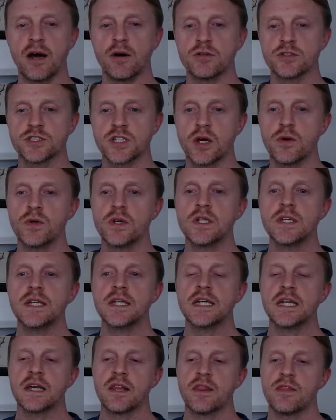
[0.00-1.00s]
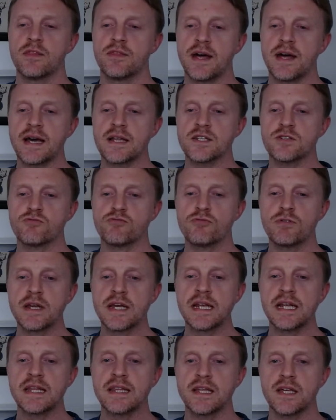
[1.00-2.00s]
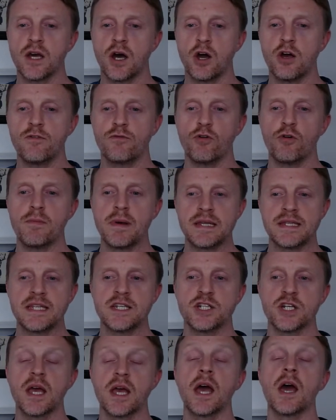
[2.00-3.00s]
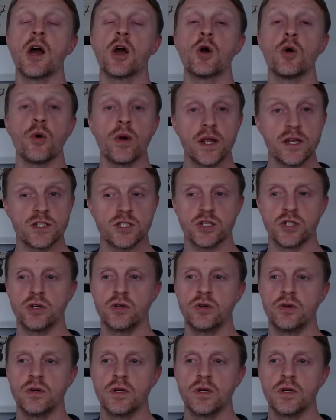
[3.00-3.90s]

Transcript: So that's really the overall message according to